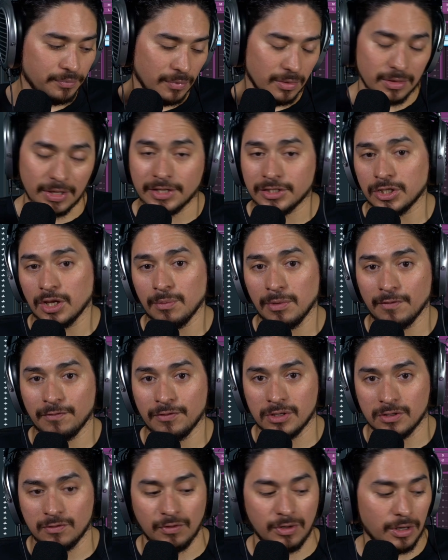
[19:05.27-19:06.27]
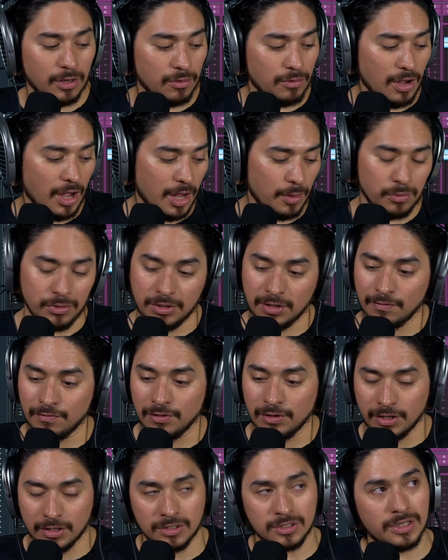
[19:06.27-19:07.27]
That's going to be it video. I will leave
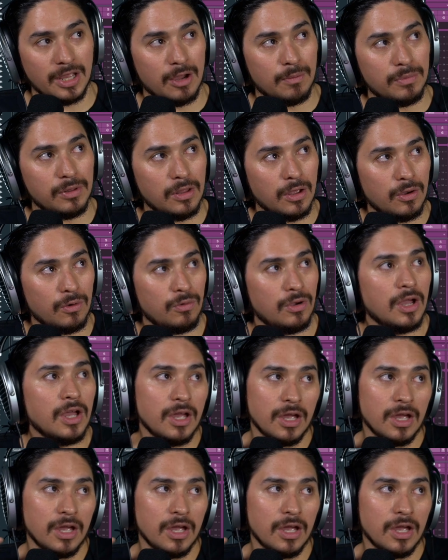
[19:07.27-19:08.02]
links down below.